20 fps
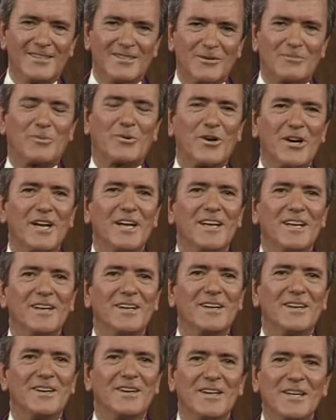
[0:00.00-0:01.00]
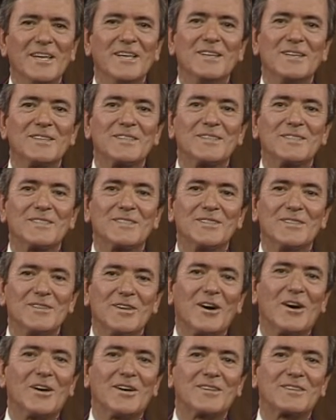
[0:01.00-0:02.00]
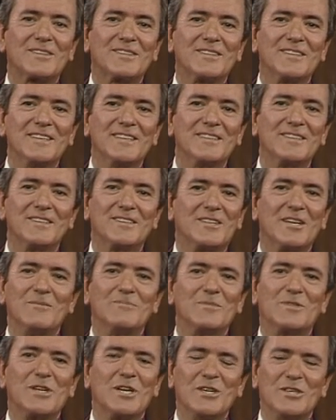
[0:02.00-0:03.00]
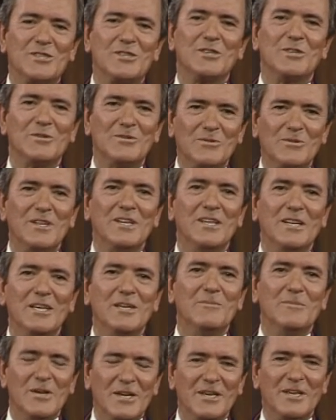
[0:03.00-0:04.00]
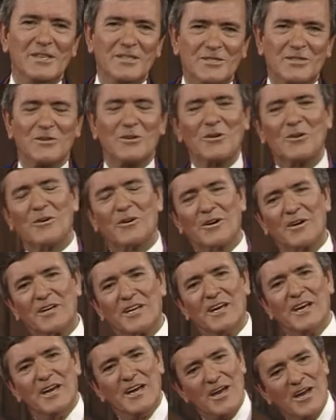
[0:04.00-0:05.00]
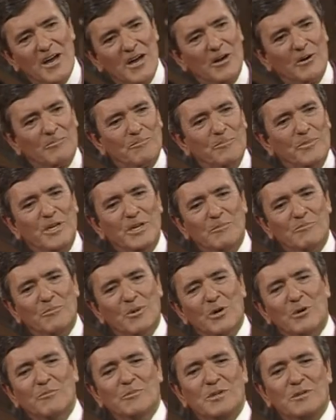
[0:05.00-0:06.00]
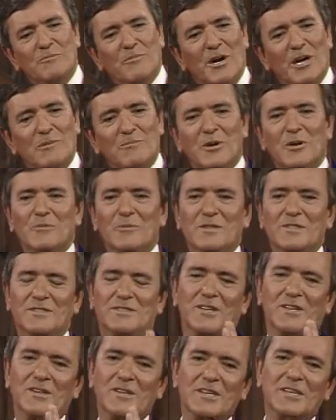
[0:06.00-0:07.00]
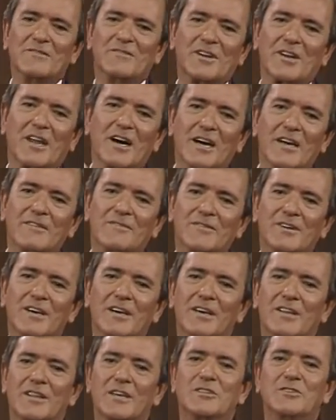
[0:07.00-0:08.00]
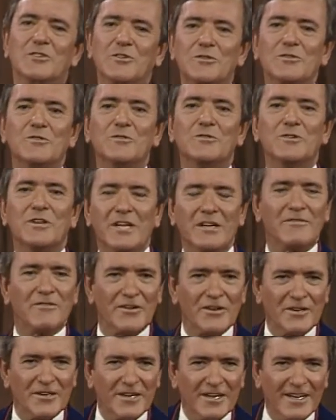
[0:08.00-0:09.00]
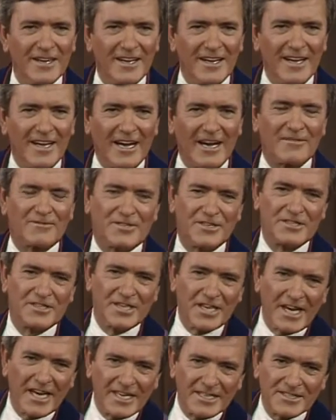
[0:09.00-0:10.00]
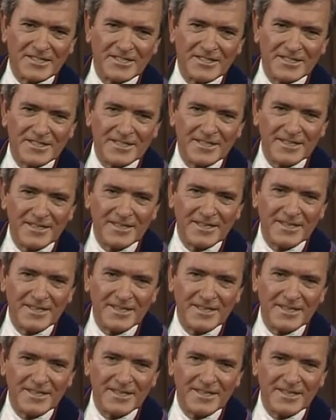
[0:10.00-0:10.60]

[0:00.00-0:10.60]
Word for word: To pray, lead us not into temptation, really means, Lord, Help me moment by moment to live a life that you'll never have to test